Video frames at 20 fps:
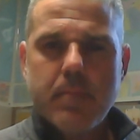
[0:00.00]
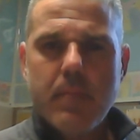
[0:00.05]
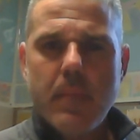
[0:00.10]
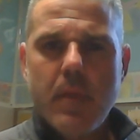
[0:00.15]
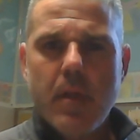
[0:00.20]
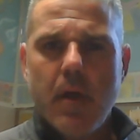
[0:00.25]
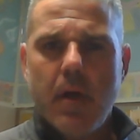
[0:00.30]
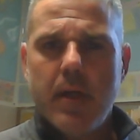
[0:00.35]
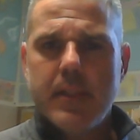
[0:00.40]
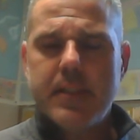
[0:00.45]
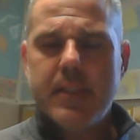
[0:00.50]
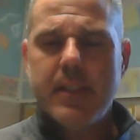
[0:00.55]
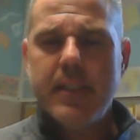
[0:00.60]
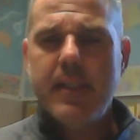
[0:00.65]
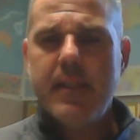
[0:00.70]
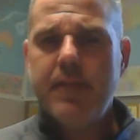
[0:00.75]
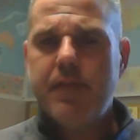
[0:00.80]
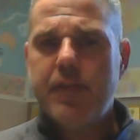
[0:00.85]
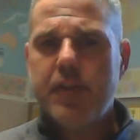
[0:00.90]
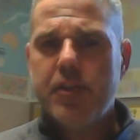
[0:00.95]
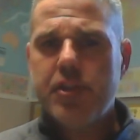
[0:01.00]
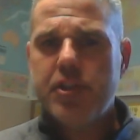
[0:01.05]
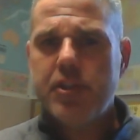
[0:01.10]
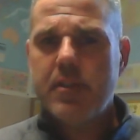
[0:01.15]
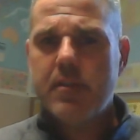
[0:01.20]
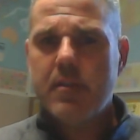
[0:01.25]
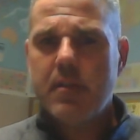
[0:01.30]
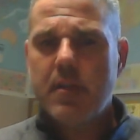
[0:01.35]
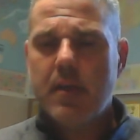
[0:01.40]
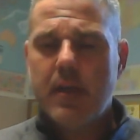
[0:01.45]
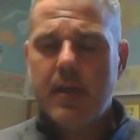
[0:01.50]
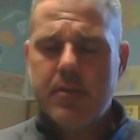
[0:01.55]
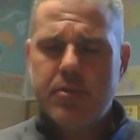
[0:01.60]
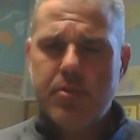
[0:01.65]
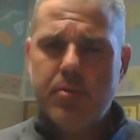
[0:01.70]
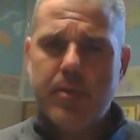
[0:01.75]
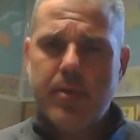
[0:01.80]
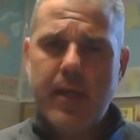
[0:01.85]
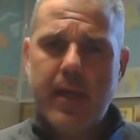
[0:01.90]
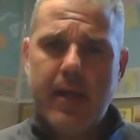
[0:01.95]
It's inefficient
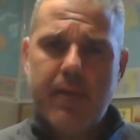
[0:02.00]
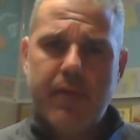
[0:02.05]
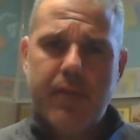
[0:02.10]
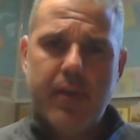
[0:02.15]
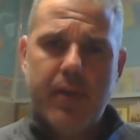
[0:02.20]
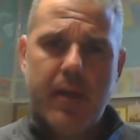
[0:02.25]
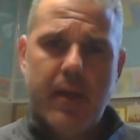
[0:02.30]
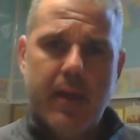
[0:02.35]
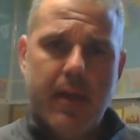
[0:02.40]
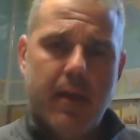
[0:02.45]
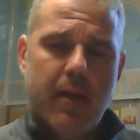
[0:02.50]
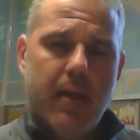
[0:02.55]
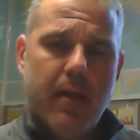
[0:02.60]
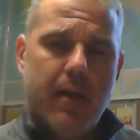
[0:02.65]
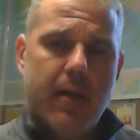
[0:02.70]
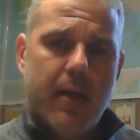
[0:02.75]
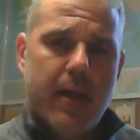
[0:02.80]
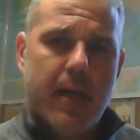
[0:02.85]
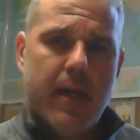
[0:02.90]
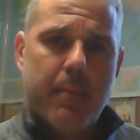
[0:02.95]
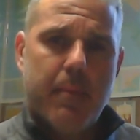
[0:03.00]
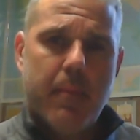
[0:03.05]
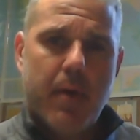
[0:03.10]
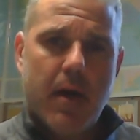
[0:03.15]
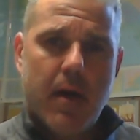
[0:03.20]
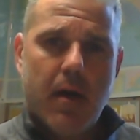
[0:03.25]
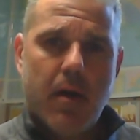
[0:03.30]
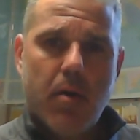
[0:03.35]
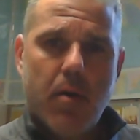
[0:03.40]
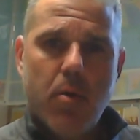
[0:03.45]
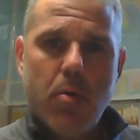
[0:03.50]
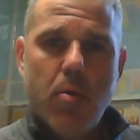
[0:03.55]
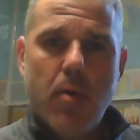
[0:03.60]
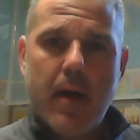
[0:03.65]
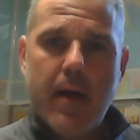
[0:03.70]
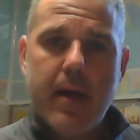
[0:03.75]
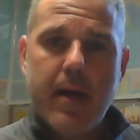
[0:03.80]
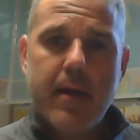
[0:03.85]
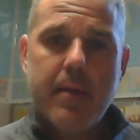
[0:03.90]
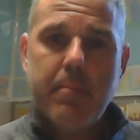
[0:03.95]
to have a
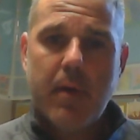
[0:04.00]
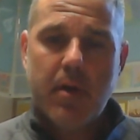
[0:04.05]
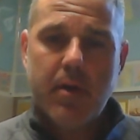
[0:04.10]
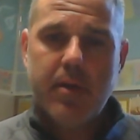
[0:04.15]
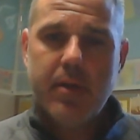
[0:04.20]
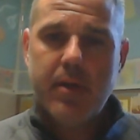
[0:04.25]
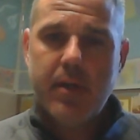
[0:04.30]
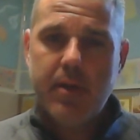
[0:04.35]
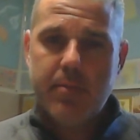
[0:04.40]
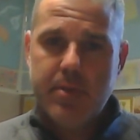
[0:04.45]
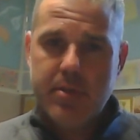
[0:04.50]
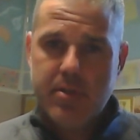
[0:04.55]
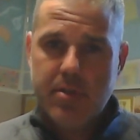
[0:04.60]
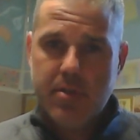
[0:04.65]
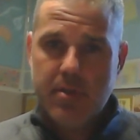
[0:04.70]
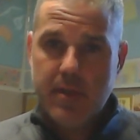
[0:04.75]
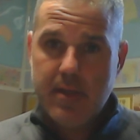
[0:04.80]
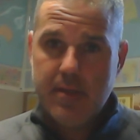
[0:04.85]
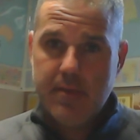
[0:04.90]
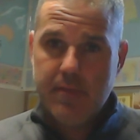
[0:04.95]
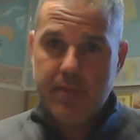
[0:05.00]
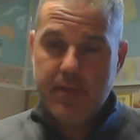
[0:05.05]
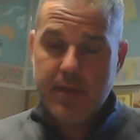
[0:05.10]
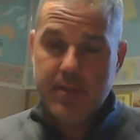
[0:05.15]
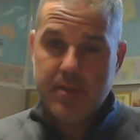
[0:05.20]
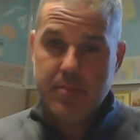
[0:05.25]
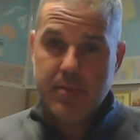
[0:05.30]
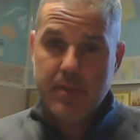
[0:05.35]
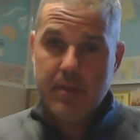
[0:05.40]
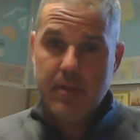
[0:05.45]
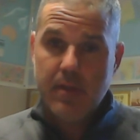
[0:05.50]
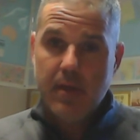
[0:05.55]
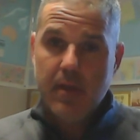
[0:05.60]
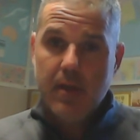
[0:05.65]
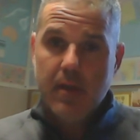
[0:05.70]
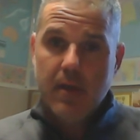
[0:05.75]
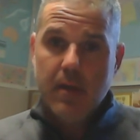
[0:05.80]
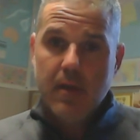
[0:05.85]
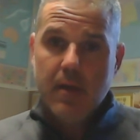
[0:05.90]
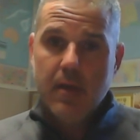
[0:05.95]
MROI, marketing return on investment,
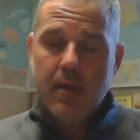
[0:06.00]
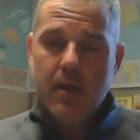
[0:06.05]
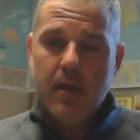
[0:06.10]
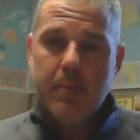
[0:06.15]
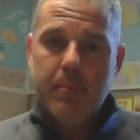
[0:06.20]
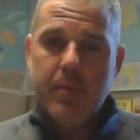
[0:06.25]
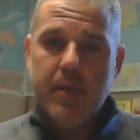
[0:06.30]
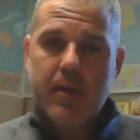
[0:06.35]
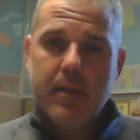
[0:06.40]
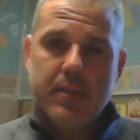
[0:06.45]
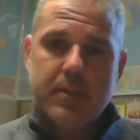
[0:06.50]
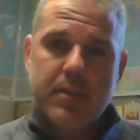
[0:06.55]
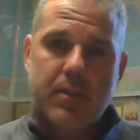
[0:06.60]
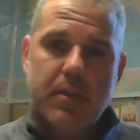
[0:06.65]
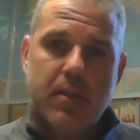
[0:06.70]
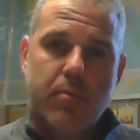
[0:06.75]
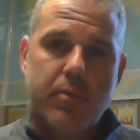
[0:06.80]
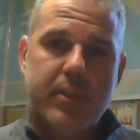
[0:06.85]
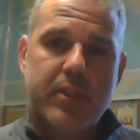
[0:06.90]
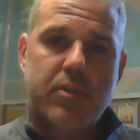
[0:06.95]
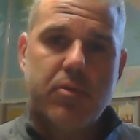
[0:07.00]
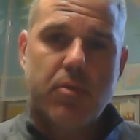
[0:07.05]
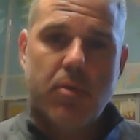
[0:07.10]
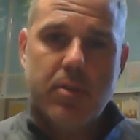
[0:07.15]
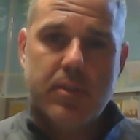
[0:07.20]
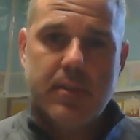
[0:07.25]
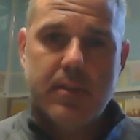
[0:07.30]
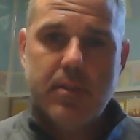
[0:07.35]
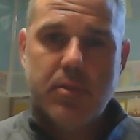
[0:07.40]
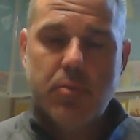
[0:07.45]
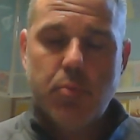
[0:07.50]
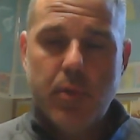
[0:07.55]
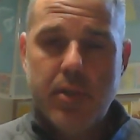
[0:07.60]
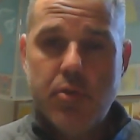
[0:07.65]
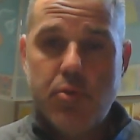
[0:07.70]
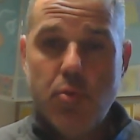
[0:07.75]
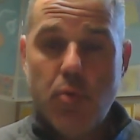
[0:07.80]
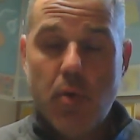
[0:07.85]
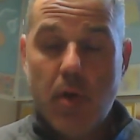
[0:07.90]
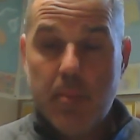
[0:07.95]
because the resources we
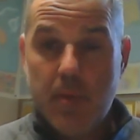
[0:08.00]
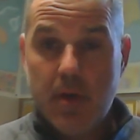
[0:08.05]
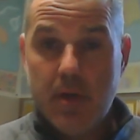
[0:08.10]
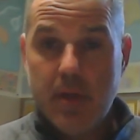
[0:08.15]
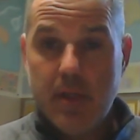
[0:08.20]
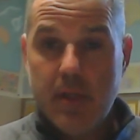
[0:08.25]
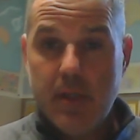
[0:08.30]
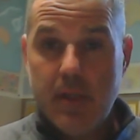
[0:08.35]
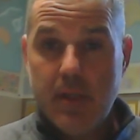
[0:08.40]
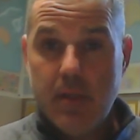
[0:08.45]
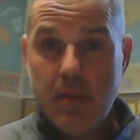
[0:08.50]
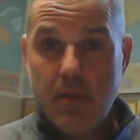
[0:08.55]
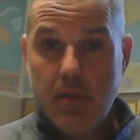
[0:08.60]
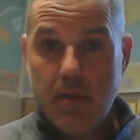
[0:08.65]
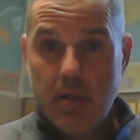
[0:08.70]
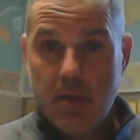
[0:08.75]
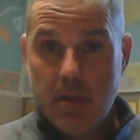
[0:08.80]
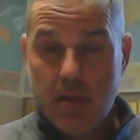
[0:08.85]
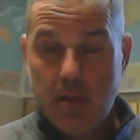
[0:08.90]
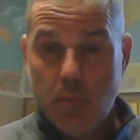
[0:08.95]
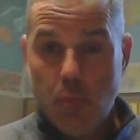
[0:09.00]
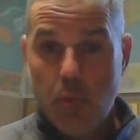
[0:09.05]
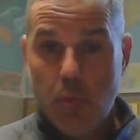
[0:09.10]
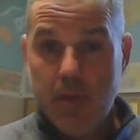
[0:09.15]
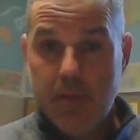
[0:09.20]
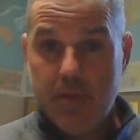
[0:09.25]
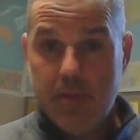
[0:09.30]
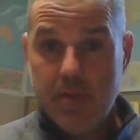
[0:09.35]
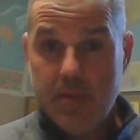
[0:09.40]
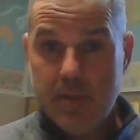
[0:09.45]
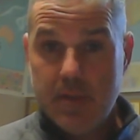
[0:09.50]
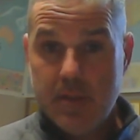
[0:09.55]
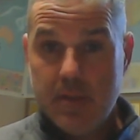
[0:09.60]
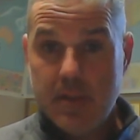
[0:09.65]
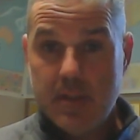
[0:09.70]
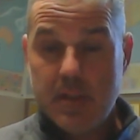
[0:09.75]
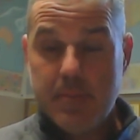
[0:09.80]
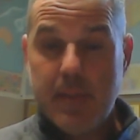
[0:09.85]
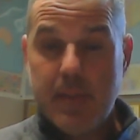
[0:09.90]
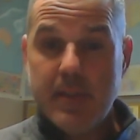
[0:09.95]
do our marketing with is
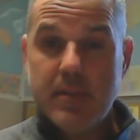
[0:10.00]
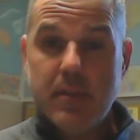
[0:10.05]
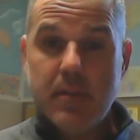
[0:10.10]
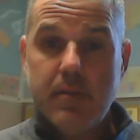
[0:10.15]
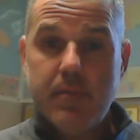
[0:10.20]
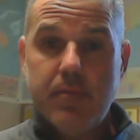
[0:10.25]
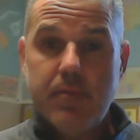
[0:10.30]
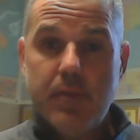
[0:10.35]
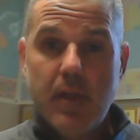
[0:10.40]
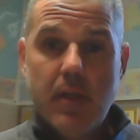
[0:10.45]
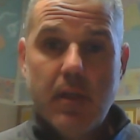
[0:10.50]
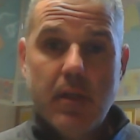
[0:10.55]
expensive.